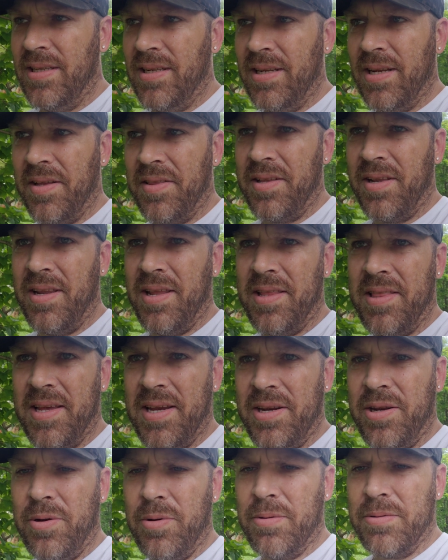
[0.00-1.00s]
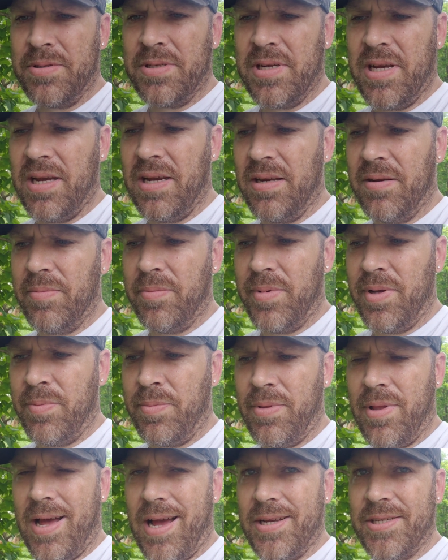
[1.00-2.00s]
Nothing that they do or say
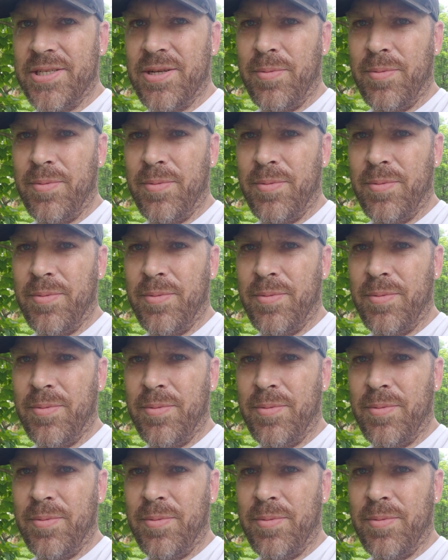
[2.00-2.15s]
applies